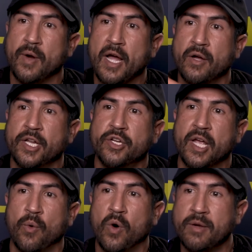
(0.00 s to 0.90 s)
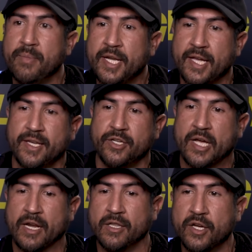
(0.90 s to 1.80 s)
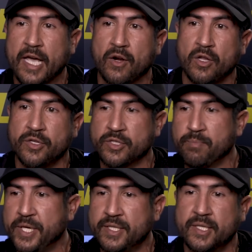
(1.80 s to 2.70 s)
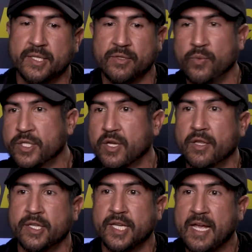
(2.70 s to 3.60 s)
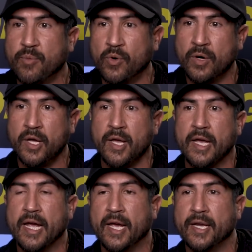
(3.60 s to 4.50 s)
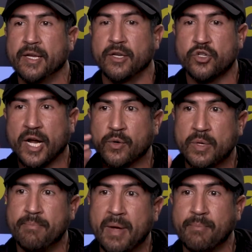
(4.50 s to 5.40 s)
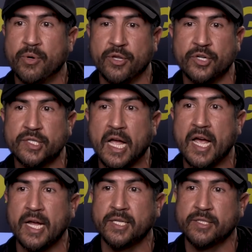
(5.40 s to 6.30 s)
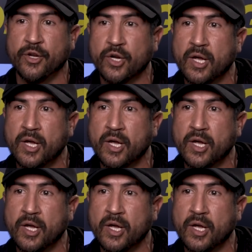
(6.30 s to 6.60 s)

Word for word: around and you got one minute and you gotta look at all those pieces, what's on the table, and try to remember their size, their